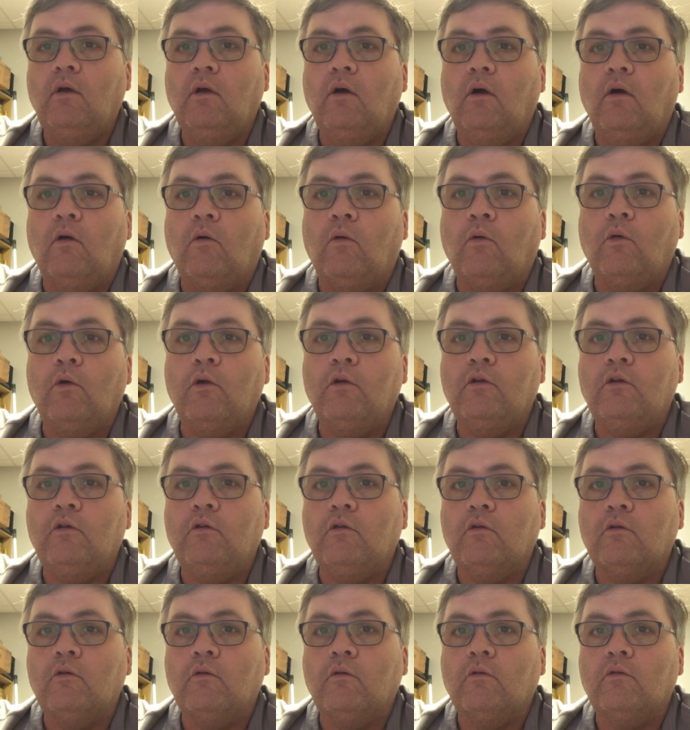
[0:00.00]
according to
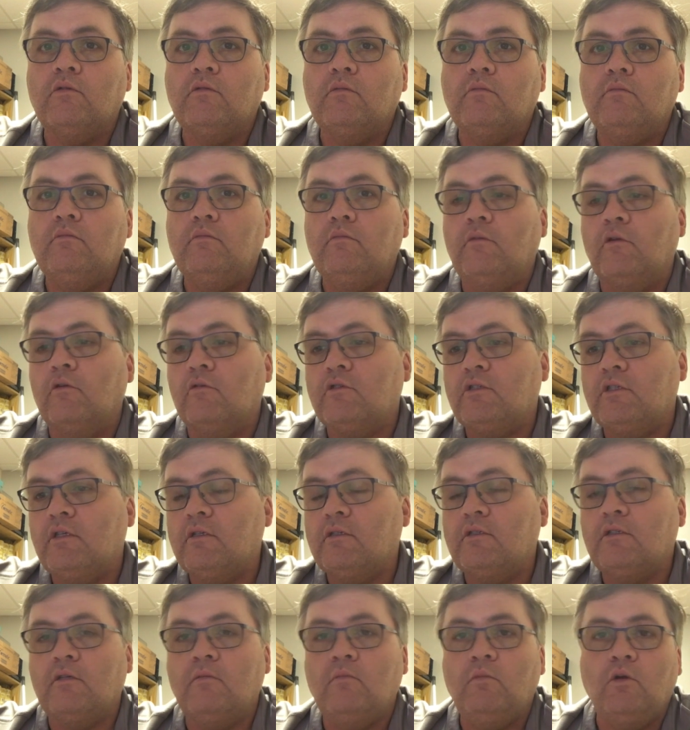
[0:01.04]
your your
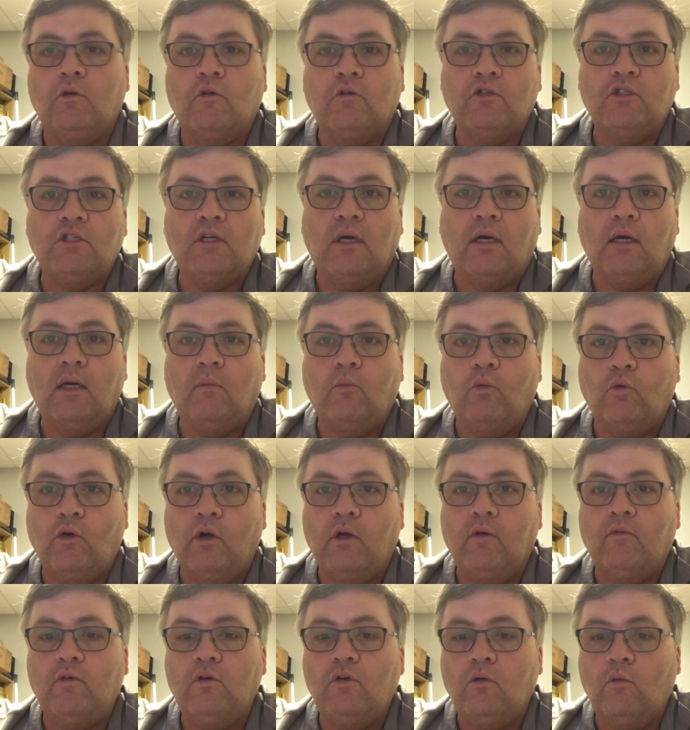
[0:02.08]
system, your job,
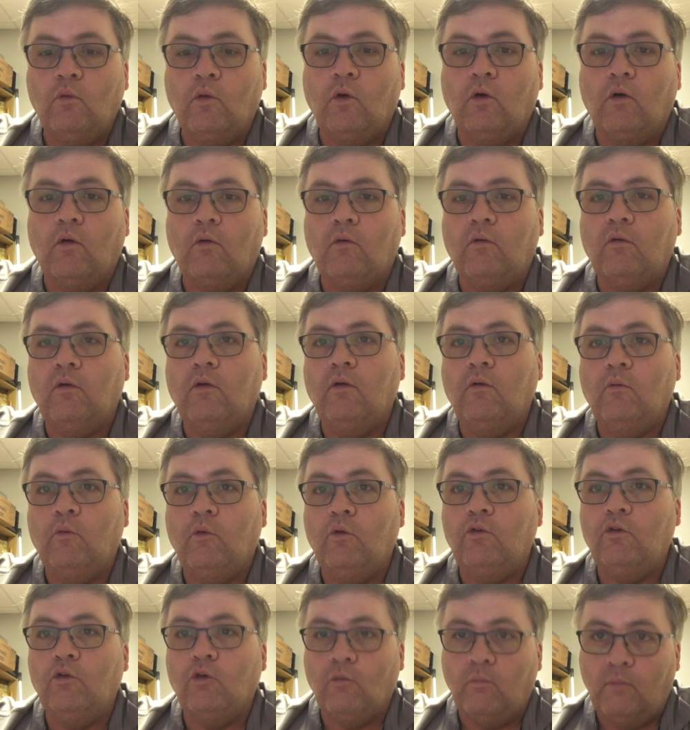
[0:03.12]
wherever you work,
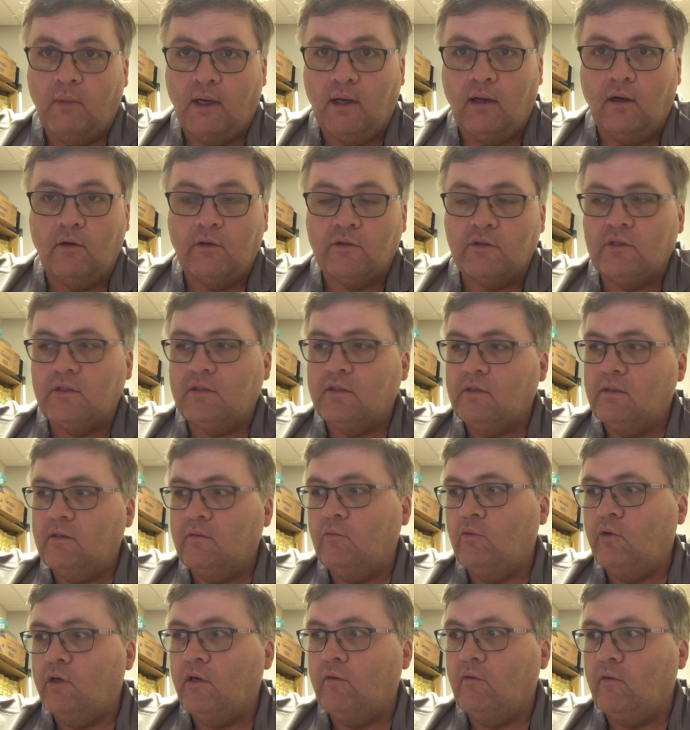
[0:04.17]
with your boss,
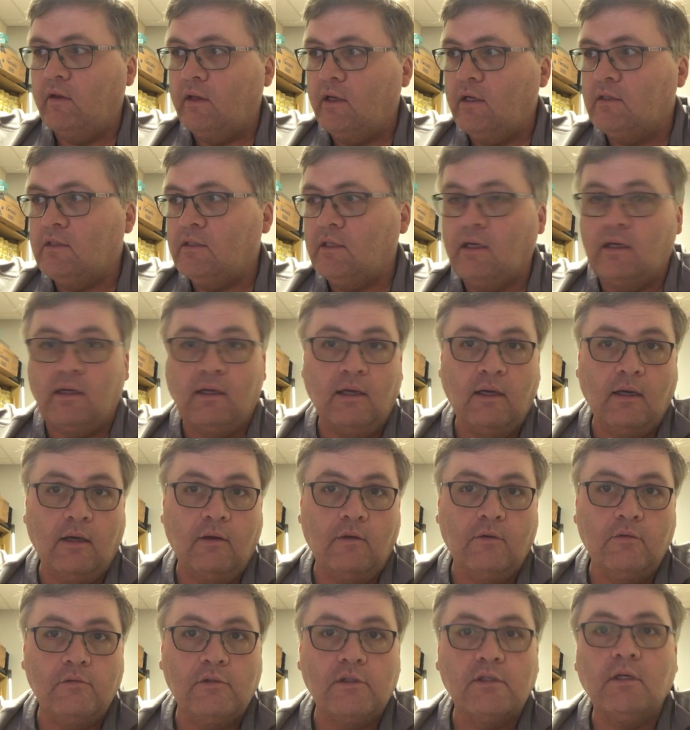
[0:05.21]
whatever they say
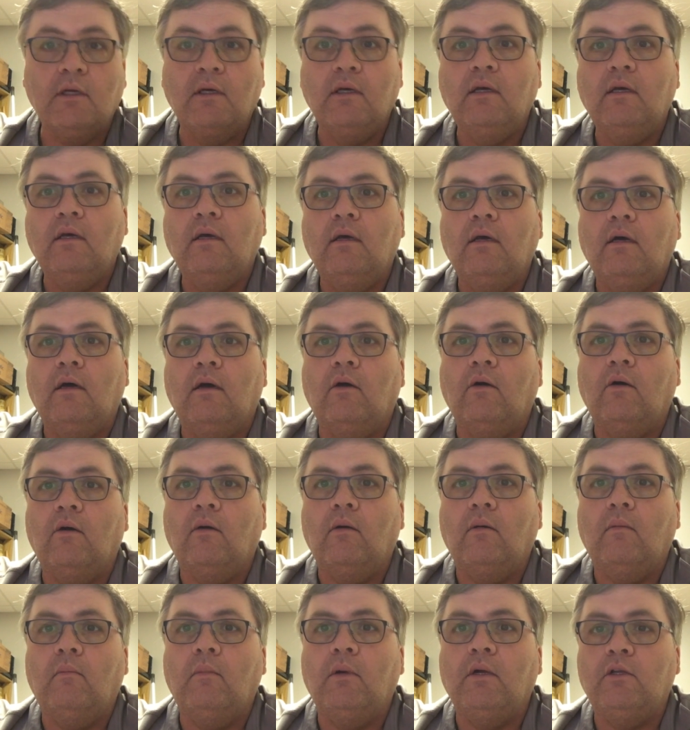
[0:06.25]
goes.
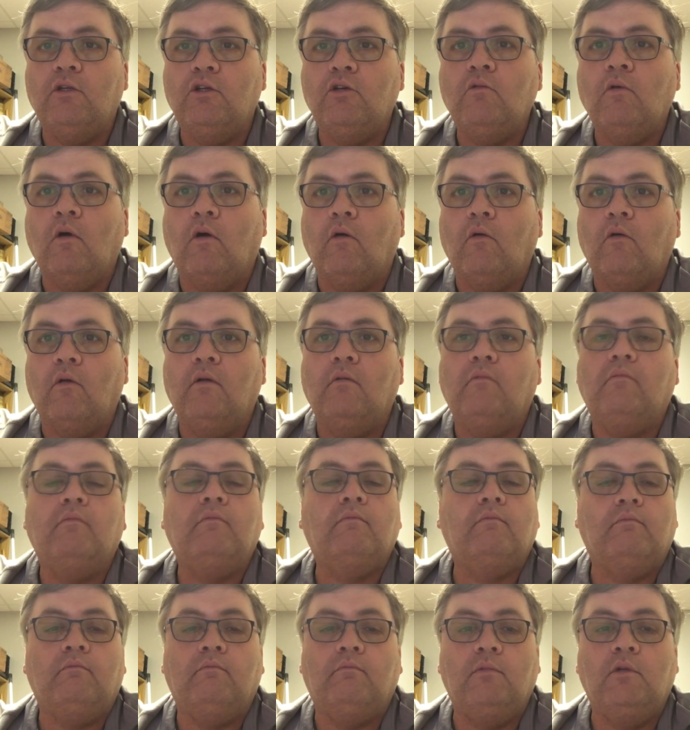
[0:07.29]
Uh, but you are
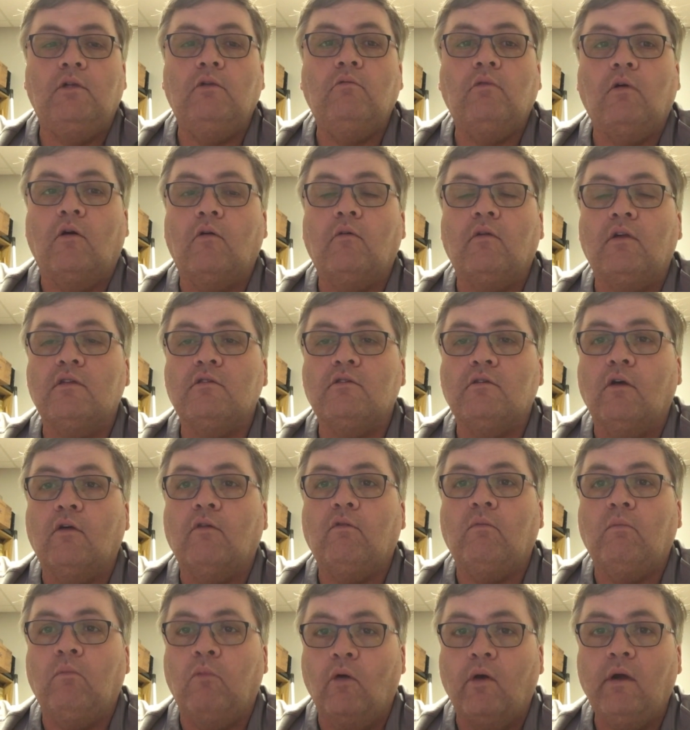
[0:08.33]
you are
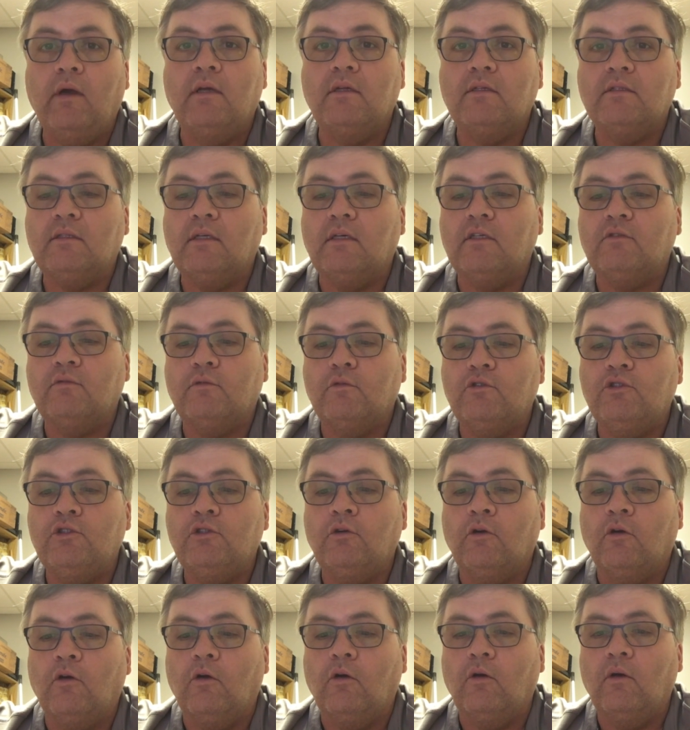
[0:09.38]
deserved breaks, that's for
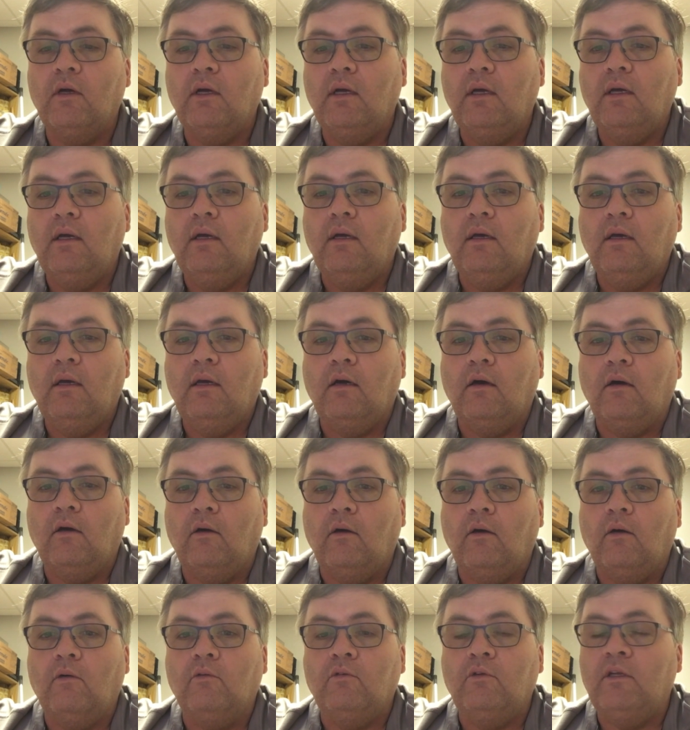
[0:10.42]
sure.
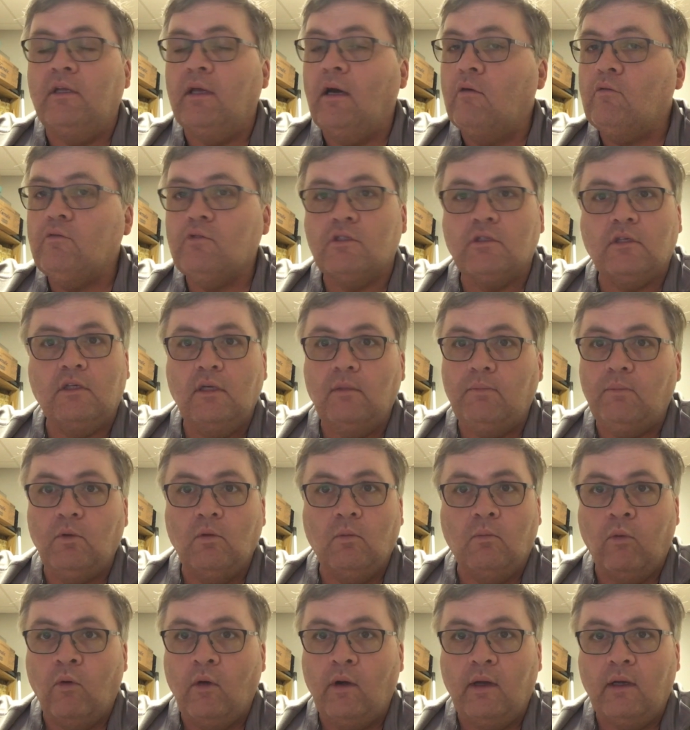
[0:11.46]
Uh, don't skip
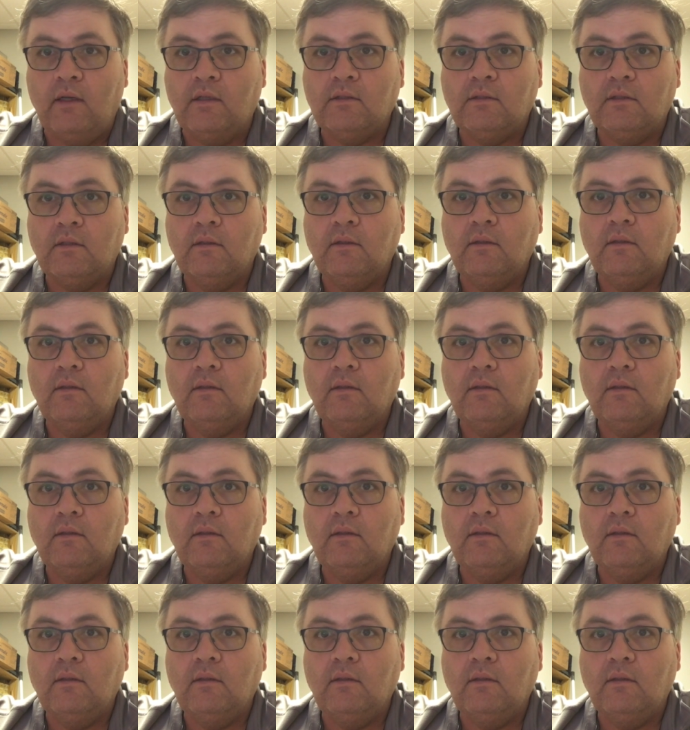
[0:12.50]
your breaks.